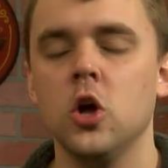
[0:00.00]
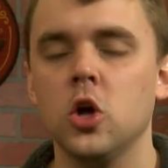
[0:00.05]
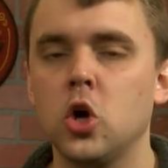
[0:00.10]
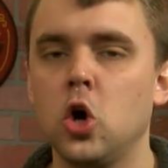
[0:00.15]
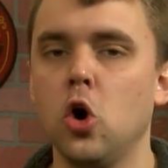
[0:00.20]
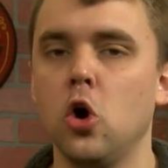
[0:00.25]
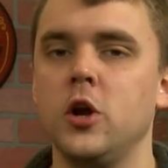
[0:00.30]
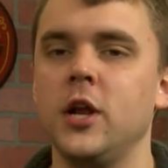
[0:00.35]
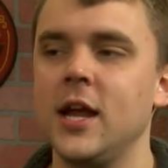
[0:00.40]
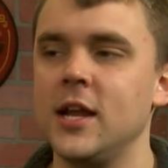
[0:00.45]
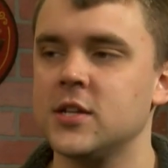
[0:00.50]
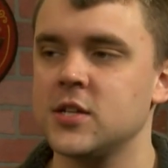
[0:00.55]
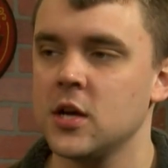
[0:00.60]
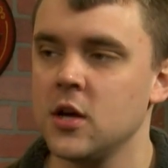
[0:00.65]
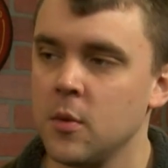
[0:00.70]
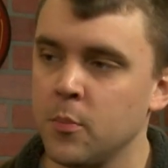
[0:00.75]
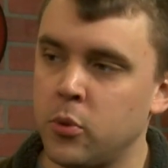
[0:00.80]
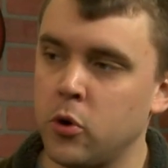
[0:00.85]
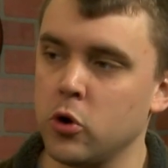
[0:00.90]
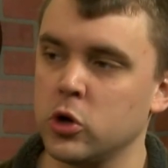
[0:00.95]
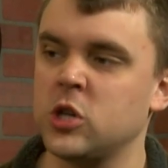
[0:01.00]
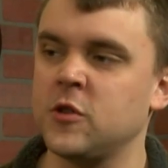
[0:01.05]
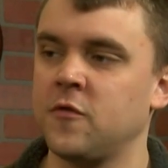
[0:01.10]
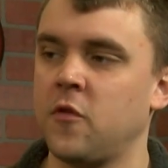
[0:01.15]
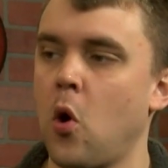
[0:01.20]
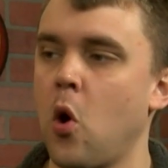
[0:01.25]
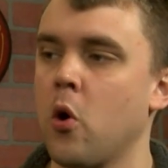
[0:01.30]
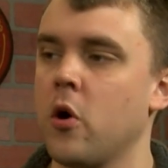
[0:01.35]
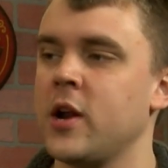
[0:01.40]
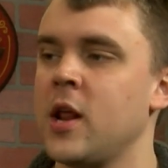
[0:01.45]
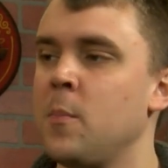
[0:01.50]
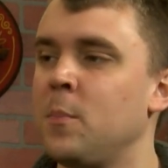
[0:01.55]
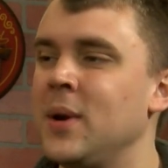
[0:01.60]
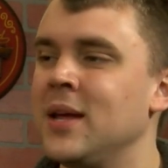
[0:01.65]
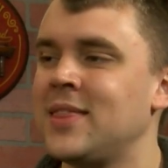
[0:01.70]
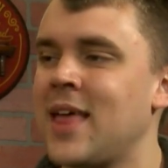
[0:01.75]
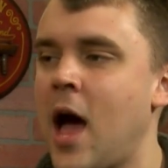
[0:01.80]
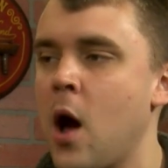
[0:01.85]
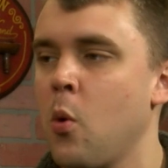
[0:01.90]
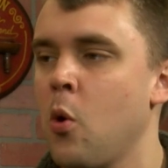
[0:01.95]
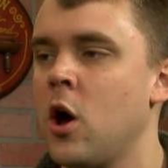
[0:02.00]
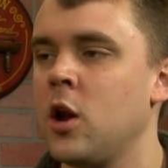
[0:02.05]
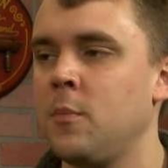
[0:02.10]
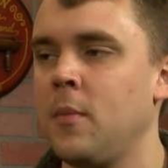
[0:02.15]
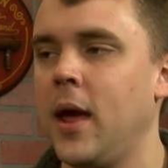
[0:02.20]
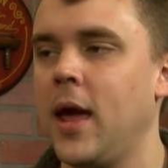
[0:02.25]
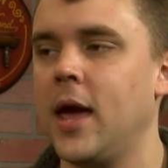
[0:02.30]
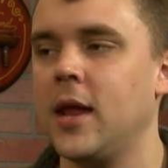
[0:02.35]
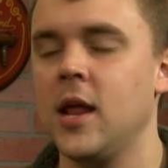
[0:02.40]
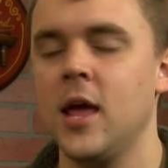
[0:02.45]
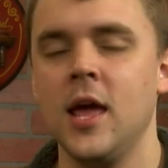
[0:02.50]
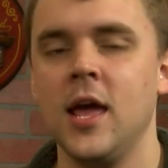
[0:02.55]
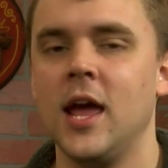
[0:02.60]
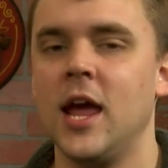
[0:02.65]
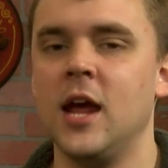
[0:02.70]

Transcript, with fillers: Couldn't push right. forward and beat that one man.